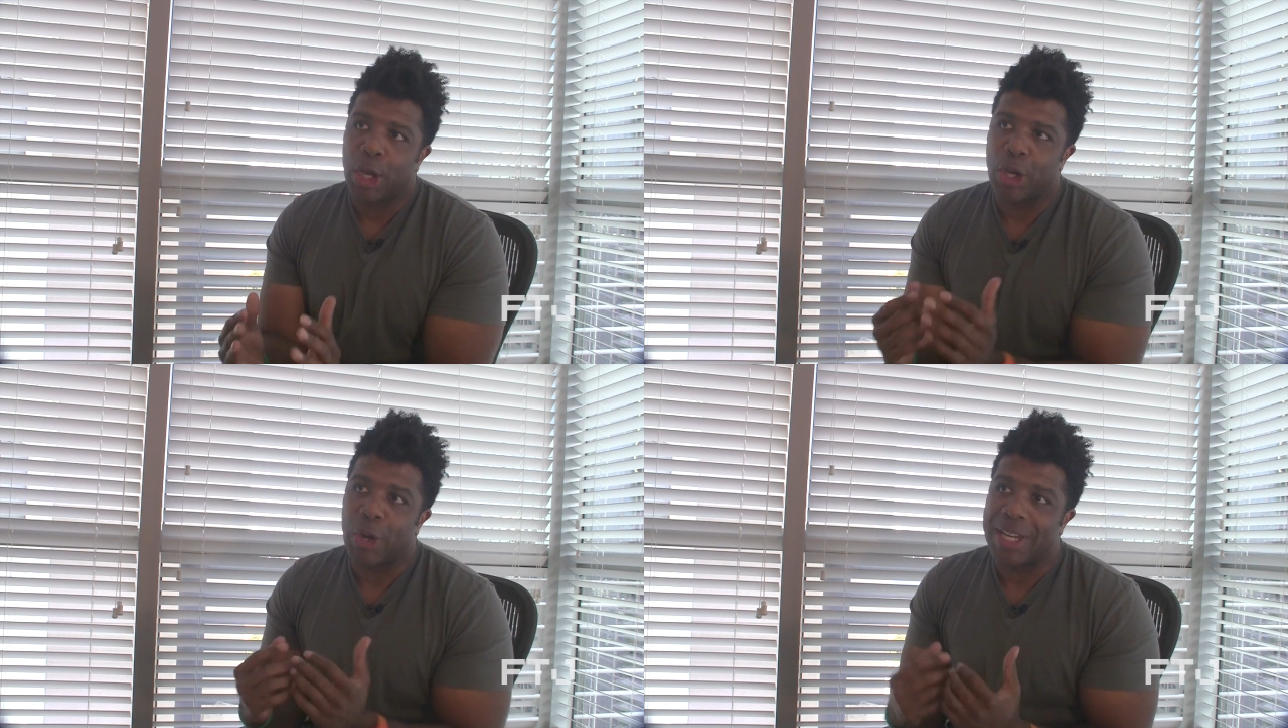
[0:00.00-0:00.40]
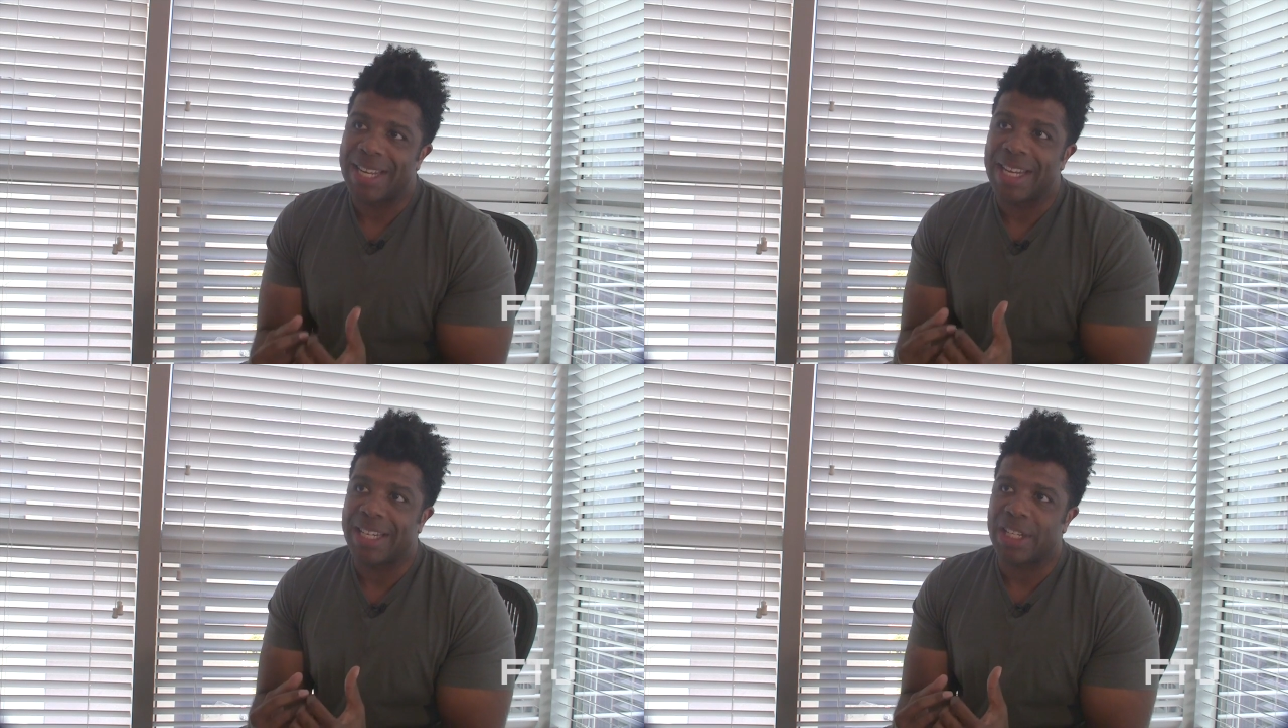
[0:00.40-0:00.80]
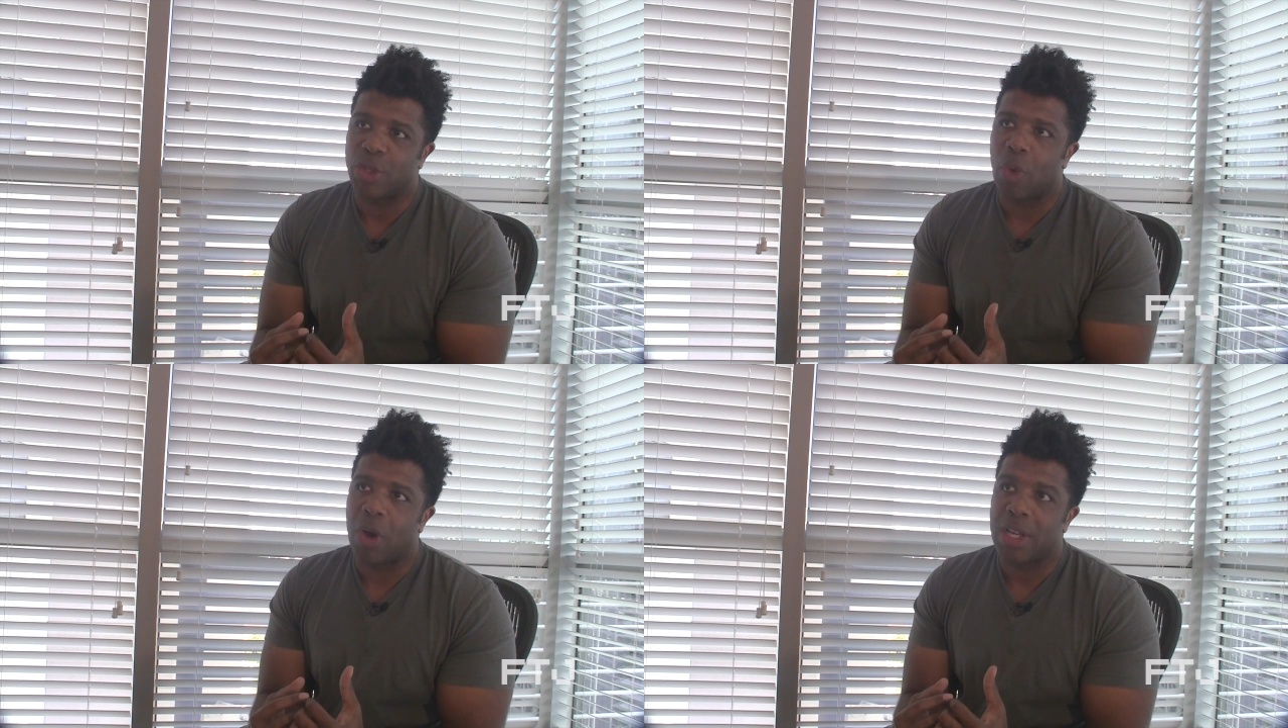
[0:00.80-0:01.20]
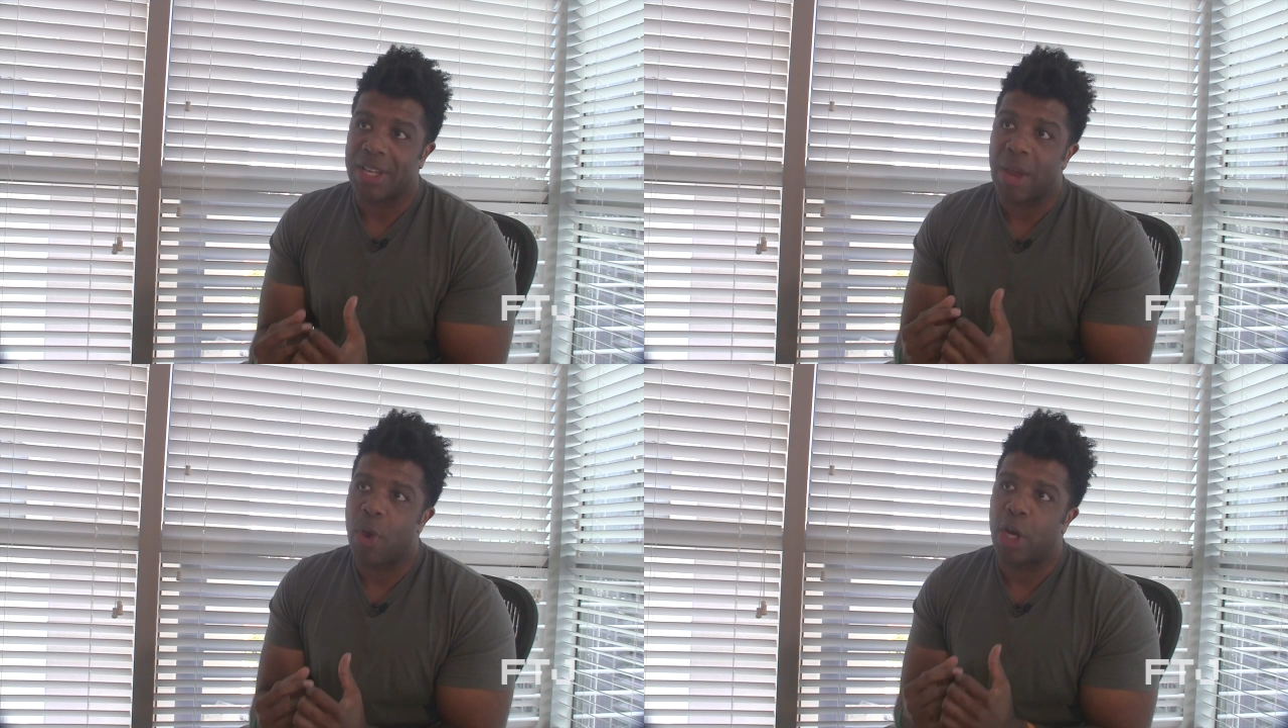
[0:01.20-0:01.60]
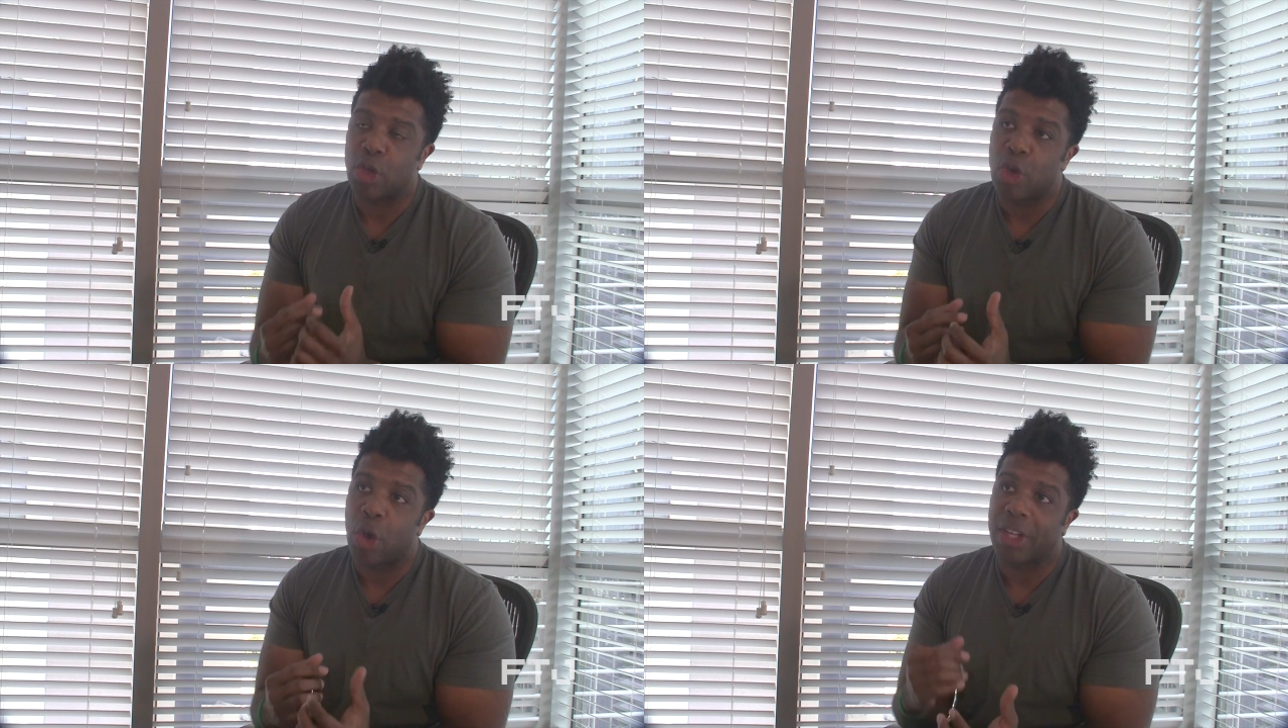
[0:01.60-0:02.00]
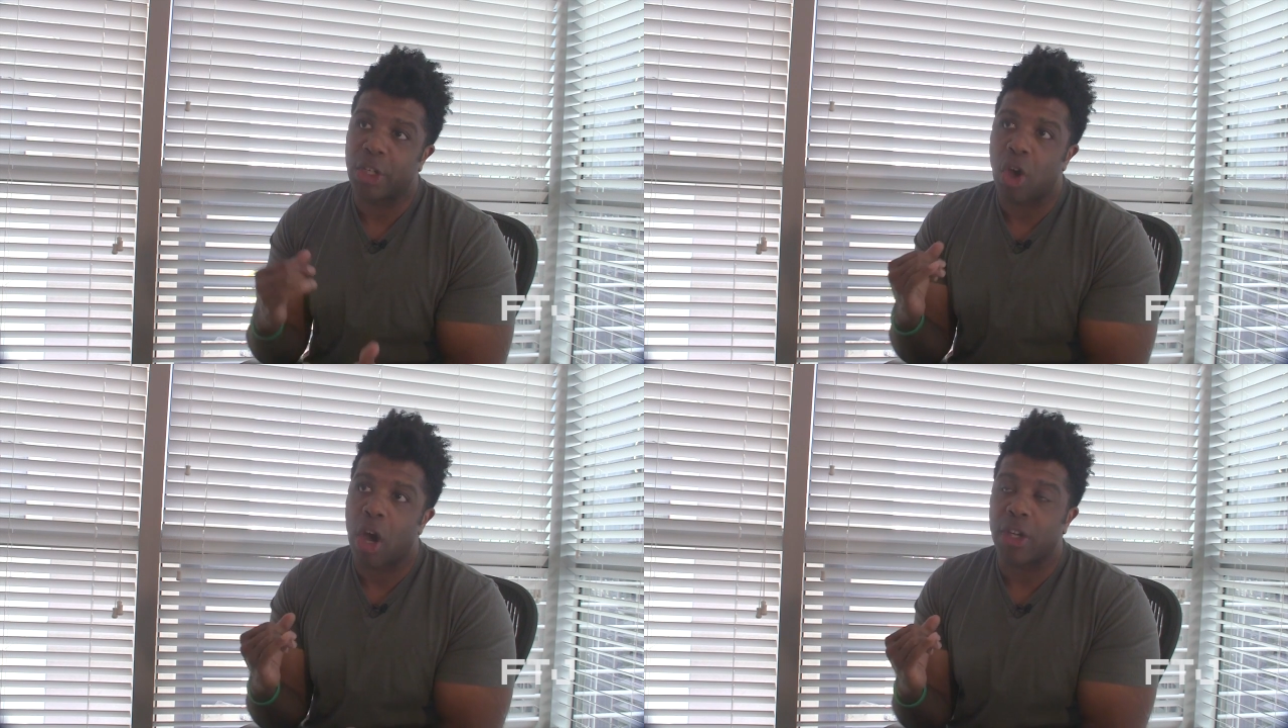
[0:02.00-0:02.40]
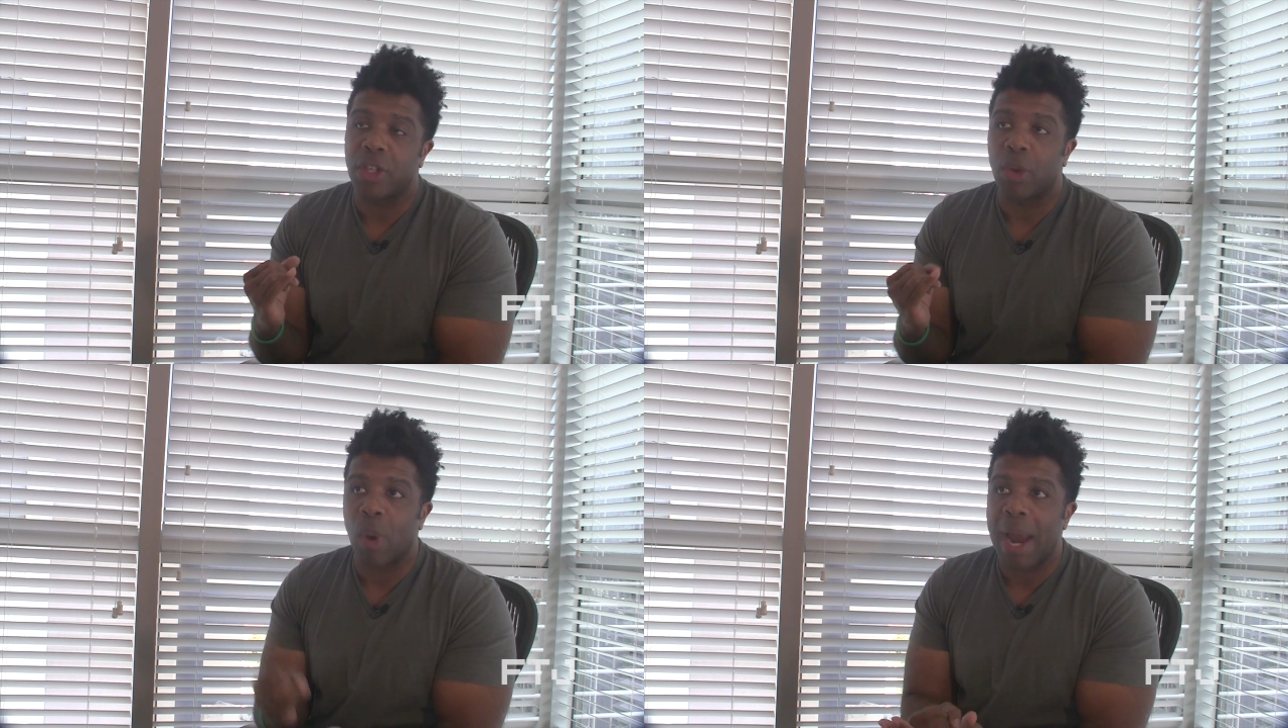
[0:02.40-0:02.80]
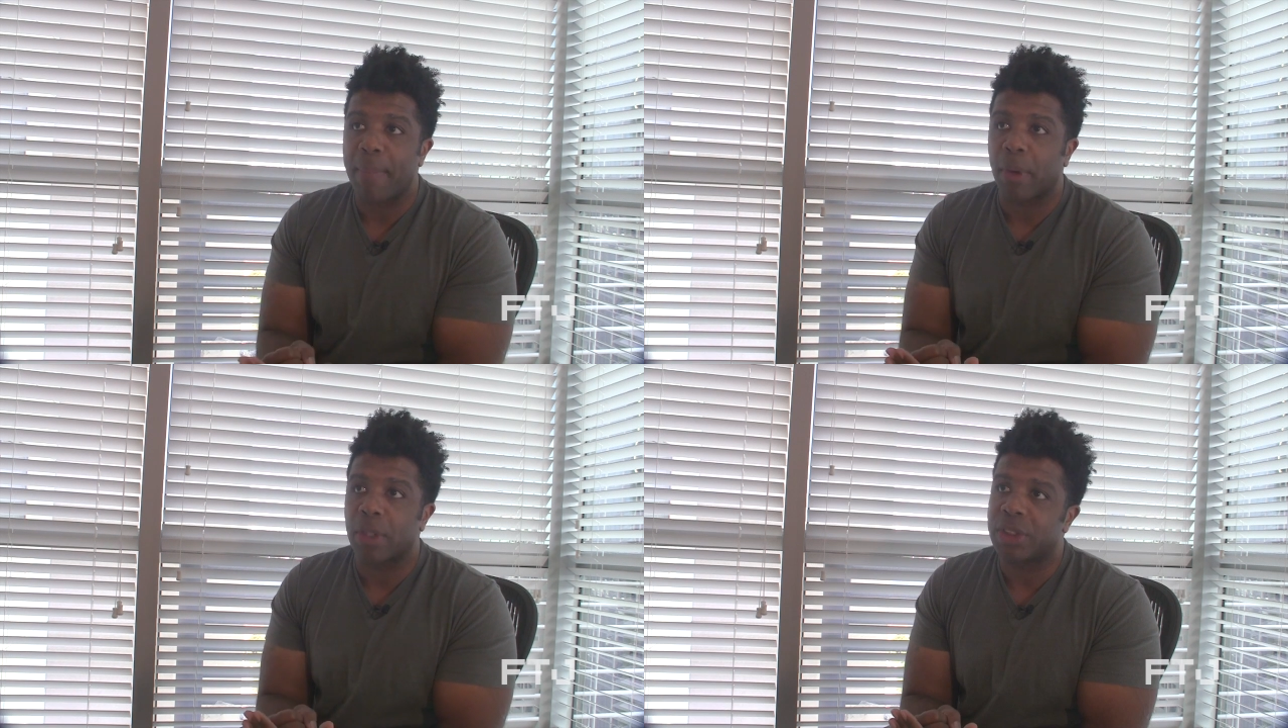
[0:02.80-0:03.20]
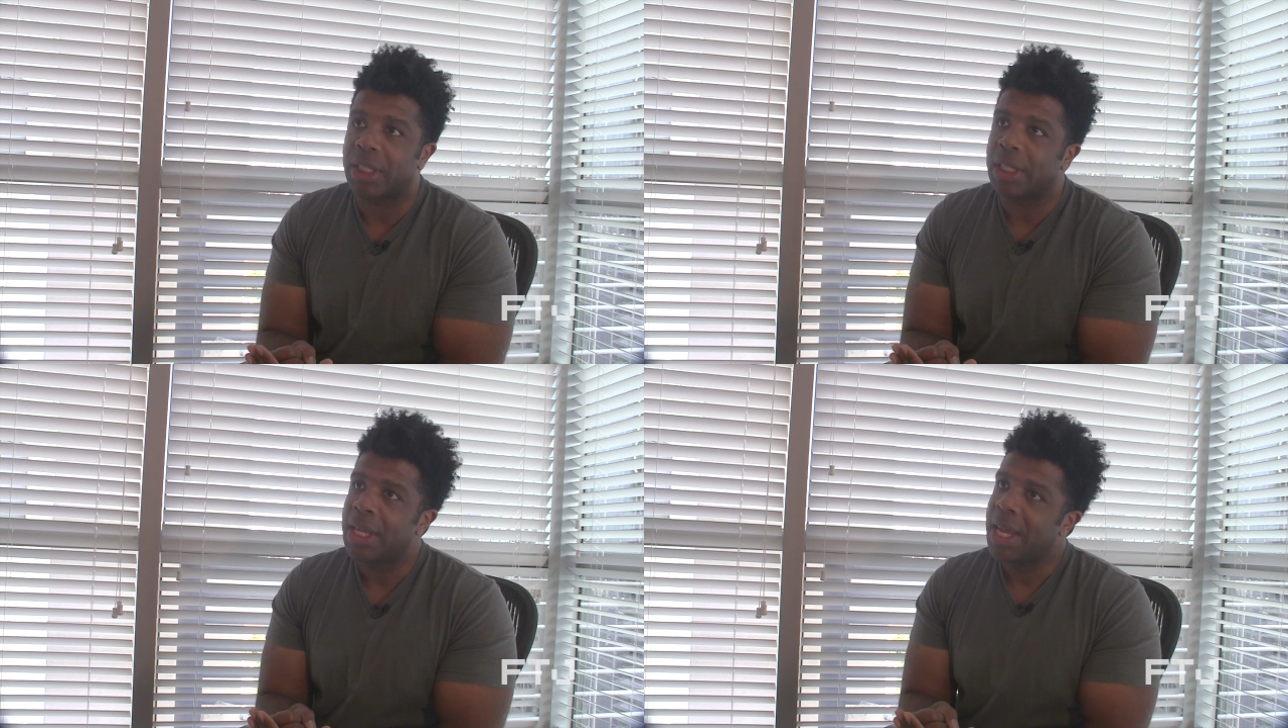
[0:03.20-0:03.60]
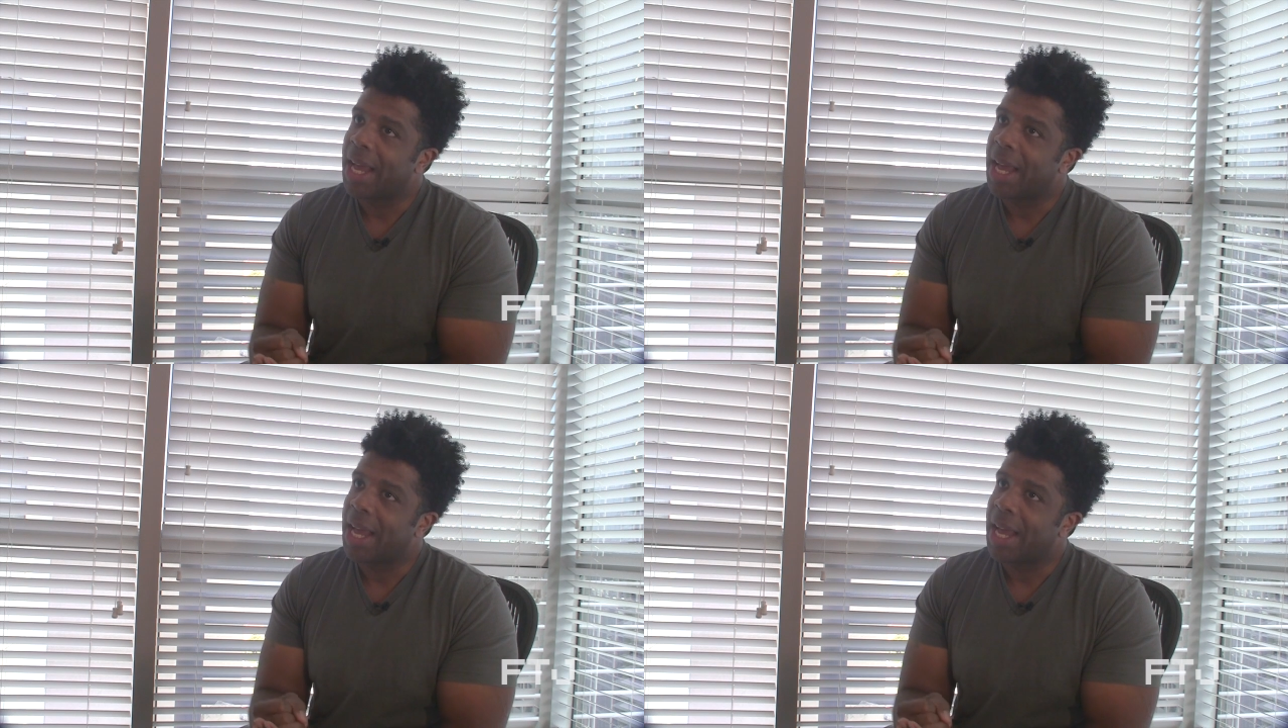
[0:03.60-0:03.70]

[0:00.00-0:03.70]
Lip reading: you know, attendees want. They want to know that they're talking to the right person